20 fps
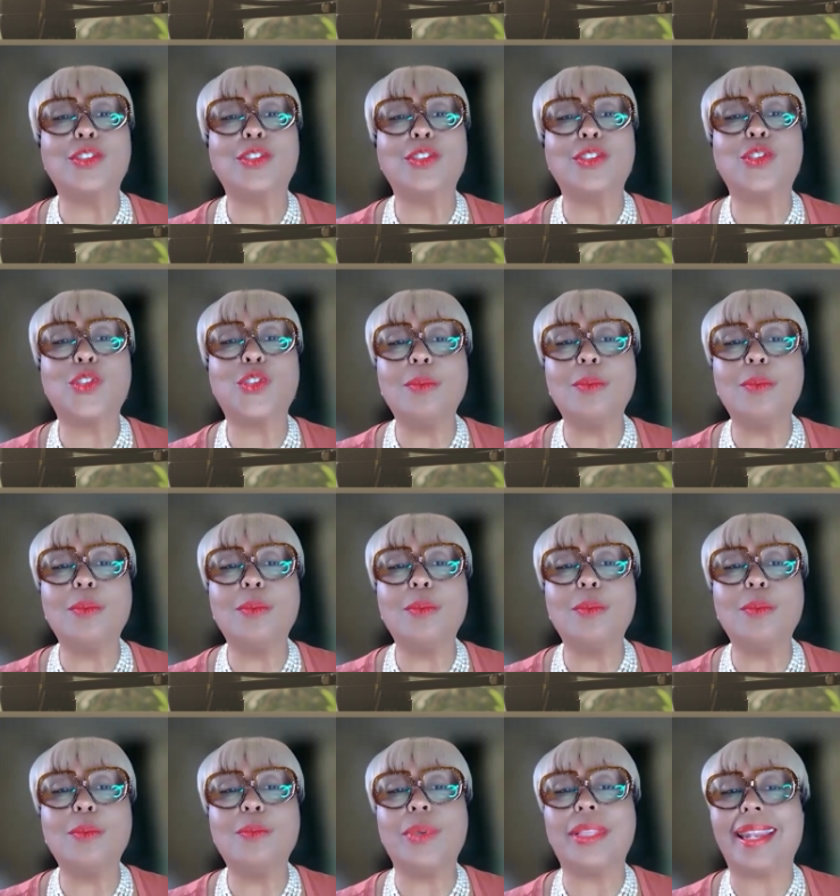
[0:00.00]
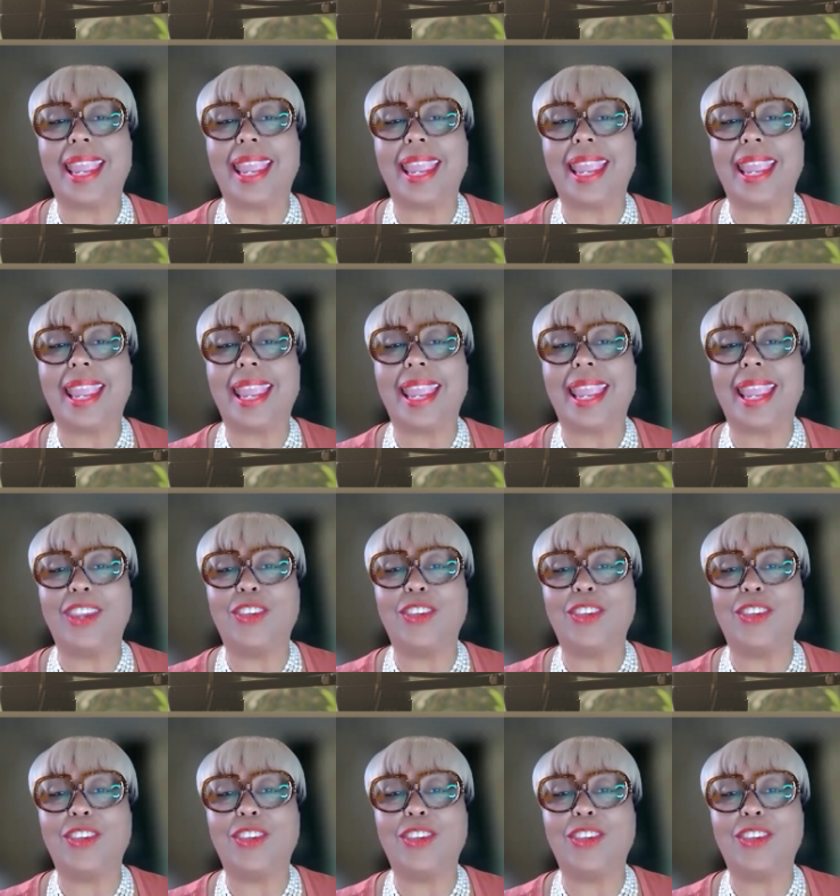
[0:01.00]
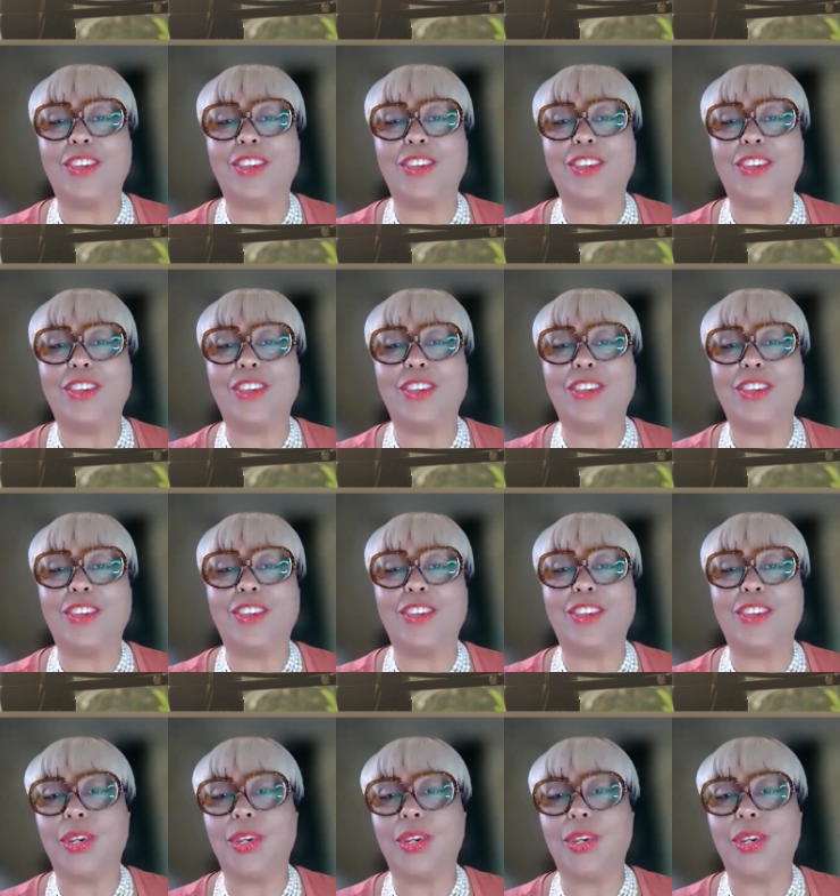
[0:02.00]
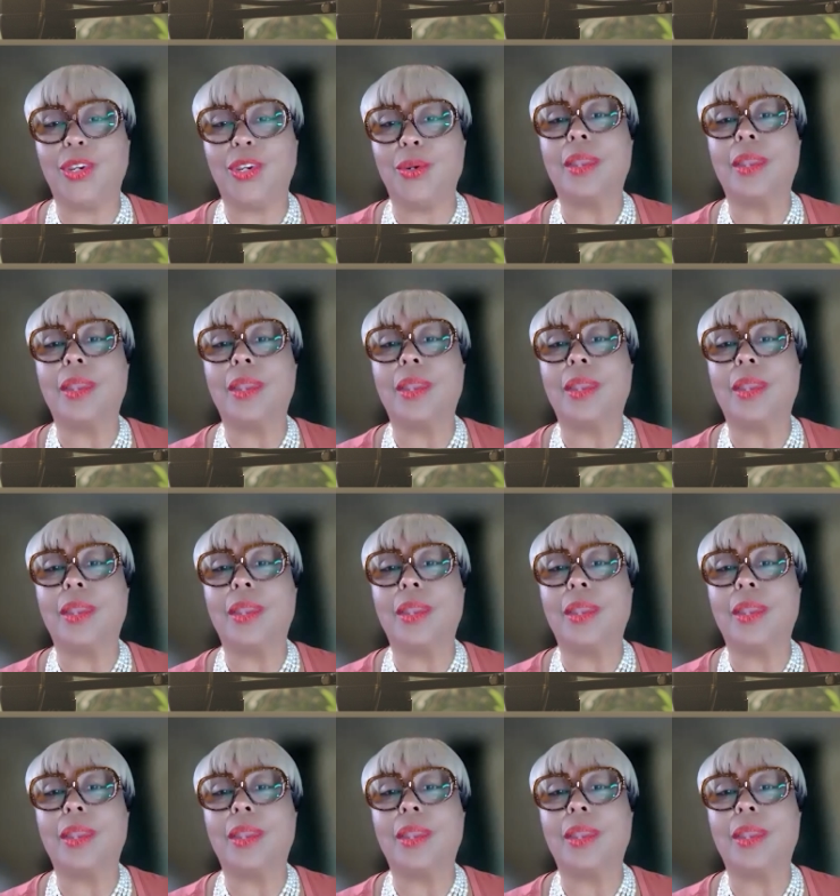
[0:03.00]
consumed with dedication for numerous of years